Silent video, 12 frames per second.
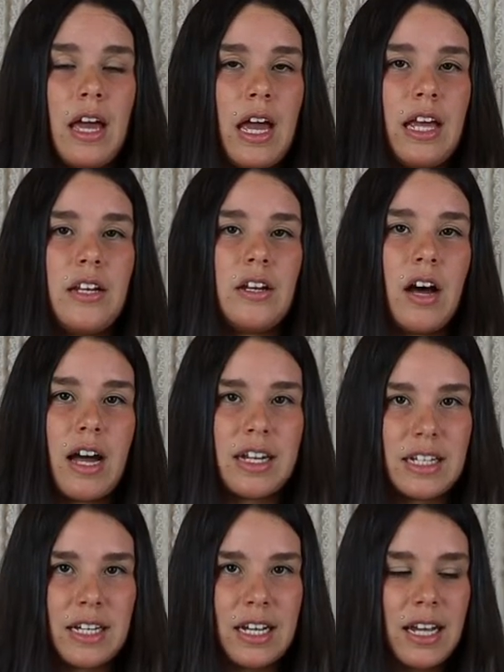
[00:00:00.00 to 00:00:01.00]

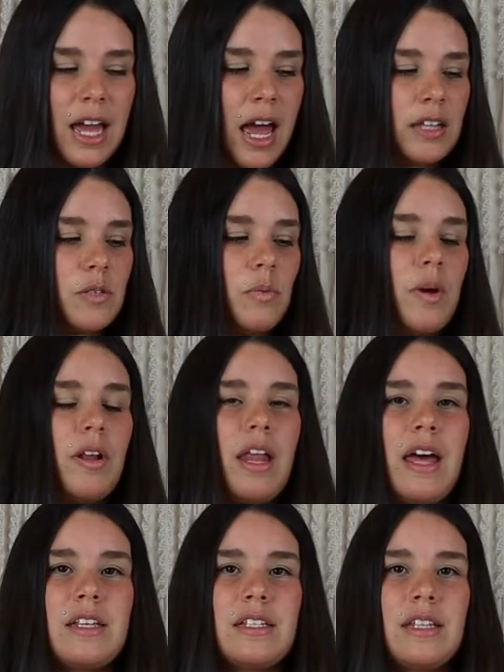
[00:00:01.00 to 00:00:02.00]
igniting as well
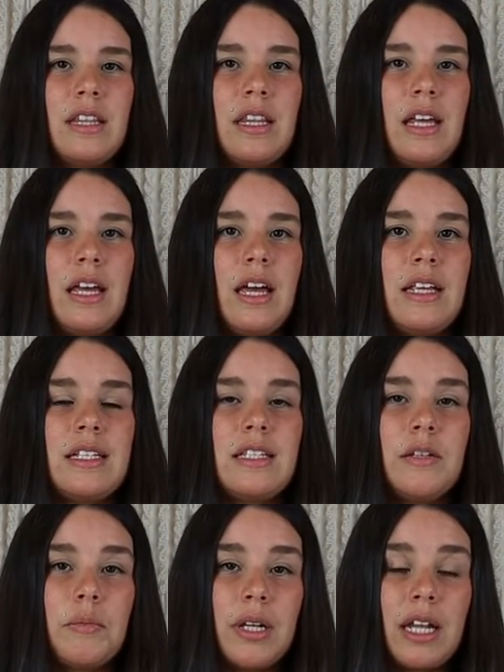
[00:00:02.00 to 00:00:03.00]
as the
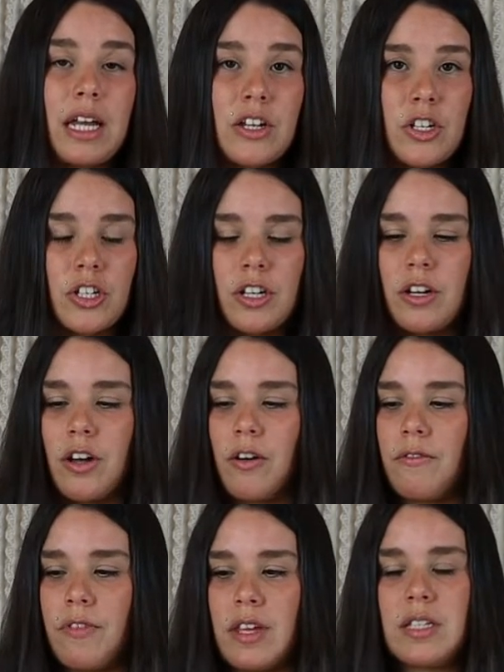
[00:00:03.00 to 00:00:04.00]
assimilation
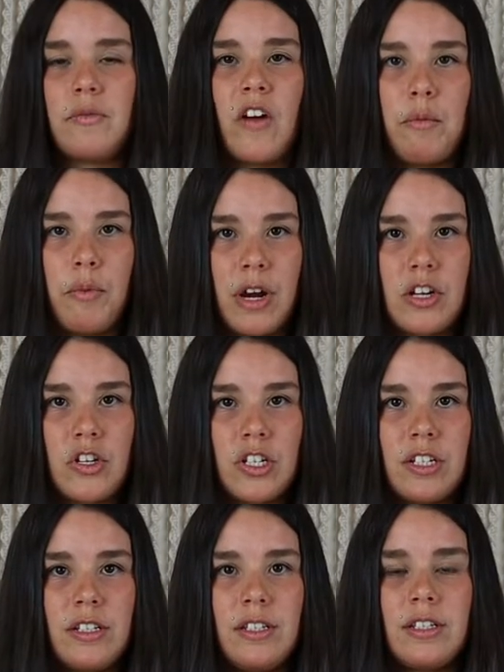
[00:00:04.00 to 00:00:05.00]
of these
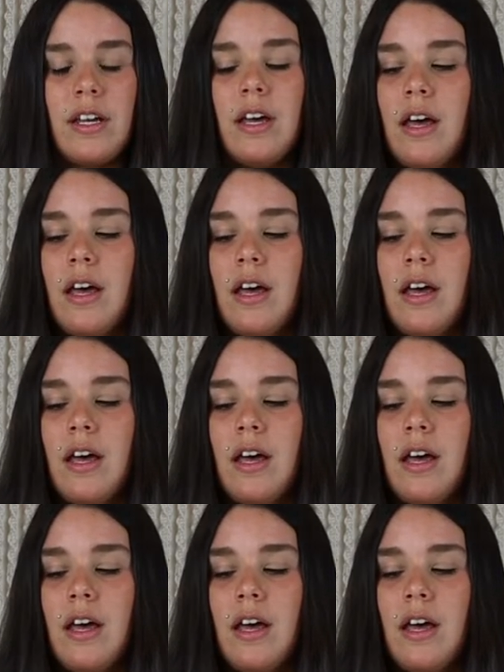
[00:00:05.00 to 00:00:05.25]
vibrations.